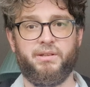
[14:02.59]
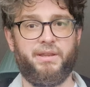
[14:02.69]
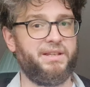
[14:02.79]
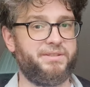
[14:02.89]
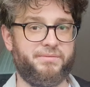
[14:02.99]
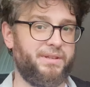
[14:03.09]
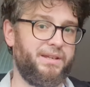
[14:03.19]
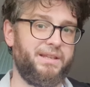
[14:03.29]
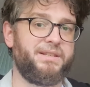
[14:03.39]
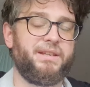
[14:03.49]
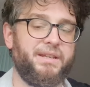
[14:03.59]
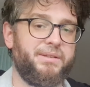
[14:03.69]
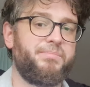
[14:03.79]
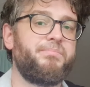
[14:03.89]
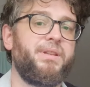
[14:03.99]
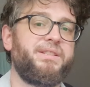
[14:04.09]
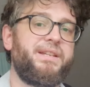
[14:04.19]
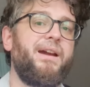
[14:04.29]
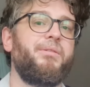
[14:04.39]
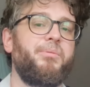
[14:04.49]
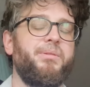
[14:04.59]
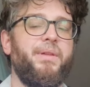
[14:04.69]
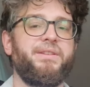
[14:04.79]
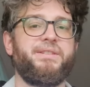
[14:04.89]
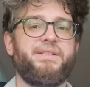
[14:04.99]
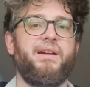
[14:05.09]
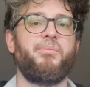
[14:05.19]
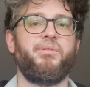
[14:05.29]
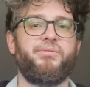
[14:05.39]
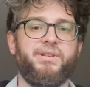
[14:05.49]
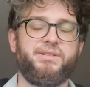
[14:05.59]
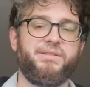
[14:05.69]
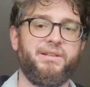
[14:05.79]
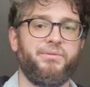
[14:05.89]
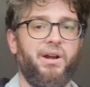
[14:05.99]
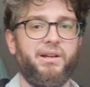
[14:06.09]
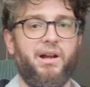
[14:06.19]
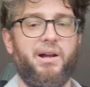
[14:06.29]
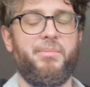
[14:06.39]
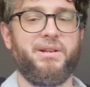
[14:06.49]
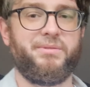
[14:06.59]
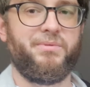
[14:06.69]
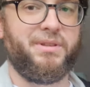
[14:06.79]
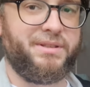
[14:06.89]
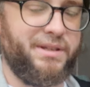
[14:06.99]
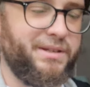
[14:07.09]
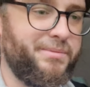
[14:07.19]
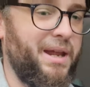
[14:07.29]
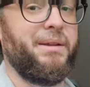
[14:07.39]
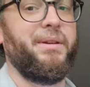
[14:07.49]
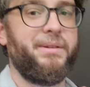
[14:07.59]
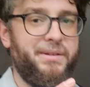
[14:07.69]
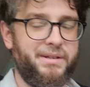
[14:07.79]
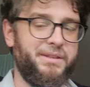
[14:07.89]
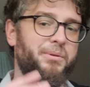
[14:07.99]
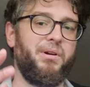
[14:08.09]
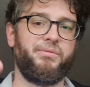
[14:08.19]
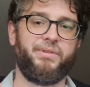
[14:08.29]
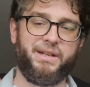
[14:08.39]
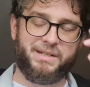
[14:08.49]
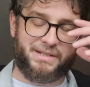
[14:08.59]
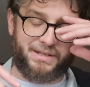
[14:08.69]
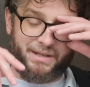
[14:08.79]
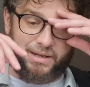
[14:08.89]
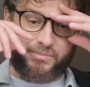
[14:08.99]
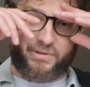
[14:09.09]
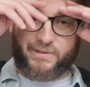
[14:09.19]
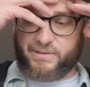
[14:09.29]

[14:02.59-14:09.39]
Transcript: that's that, that's like that's terrible. that's a terrible affliction to live with. I can't imagine what that's like. Anyway, I don't know how I've veered into that, but